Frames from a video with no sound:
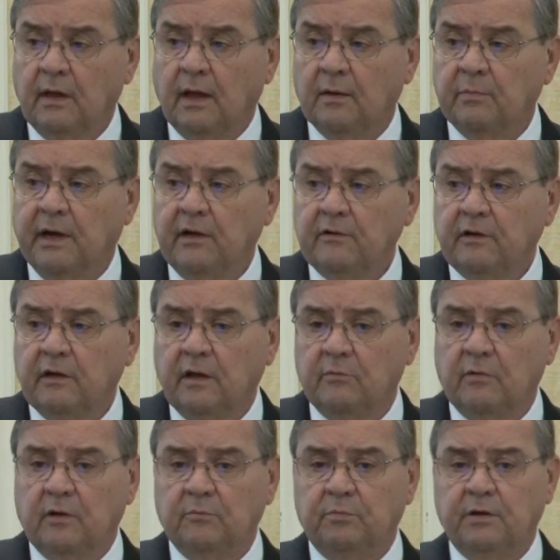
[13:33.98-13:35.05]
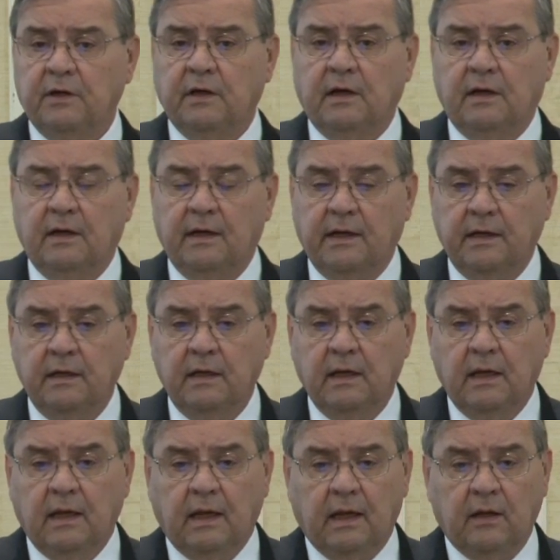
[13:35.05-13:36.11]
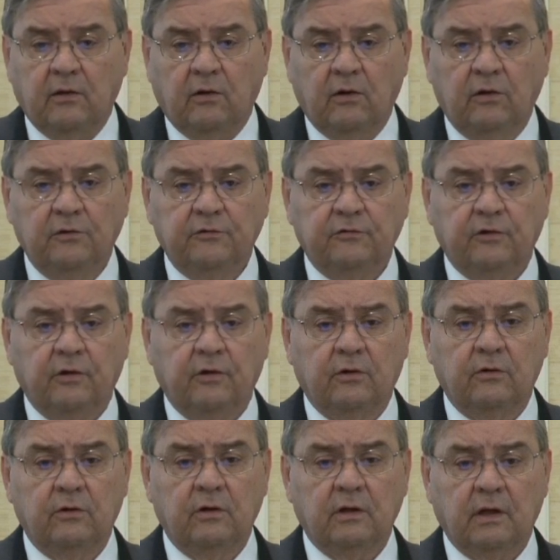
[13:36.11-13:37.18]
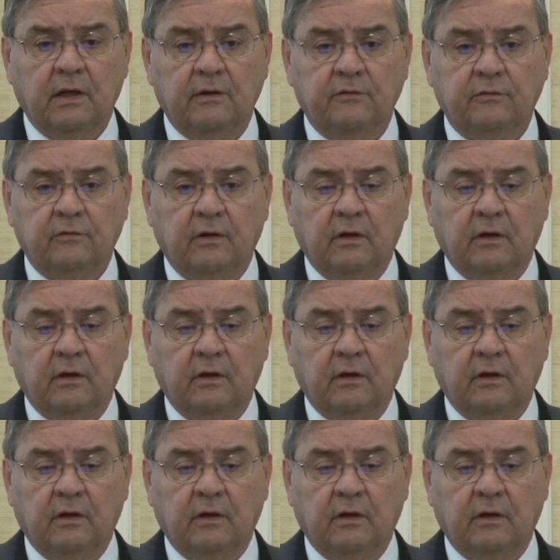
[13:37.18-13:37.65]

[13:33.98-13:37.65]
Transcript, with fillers: about the MMPI, and also a,